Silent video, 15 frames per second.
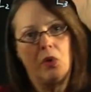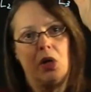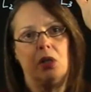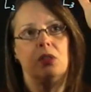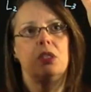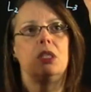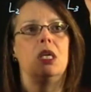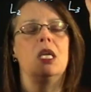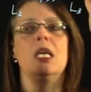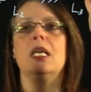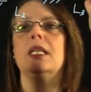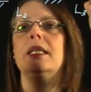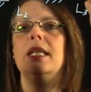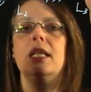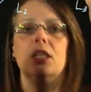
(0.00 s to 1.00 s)
walls.
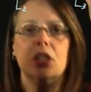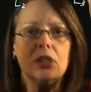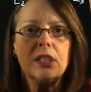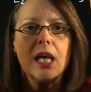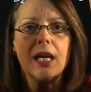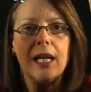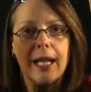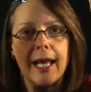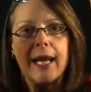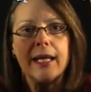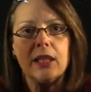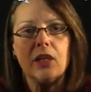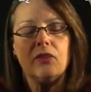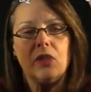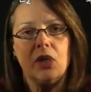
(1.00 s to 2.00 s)
The total
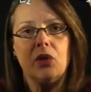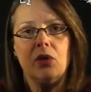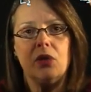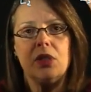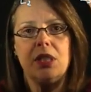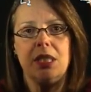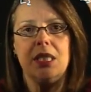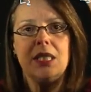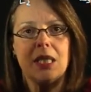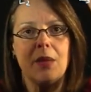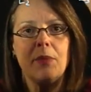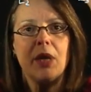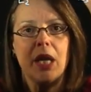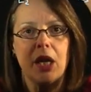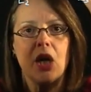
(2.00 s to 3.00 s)
length of the whole
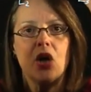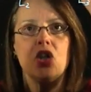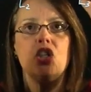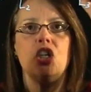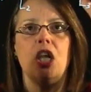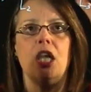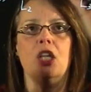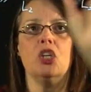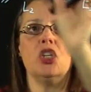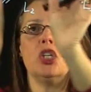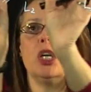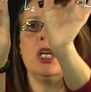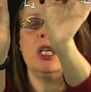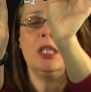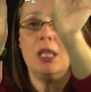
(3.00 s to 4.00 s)
system cannot
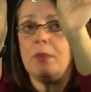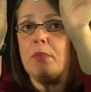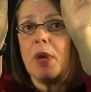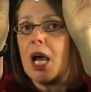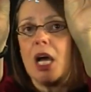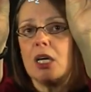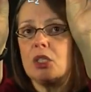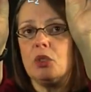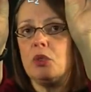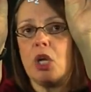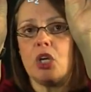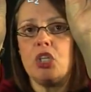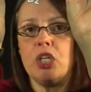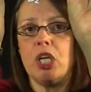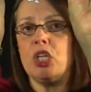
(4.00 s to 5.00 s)
change. The block do
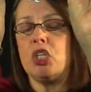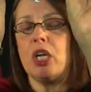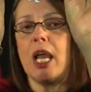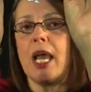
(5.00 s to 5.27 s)
not change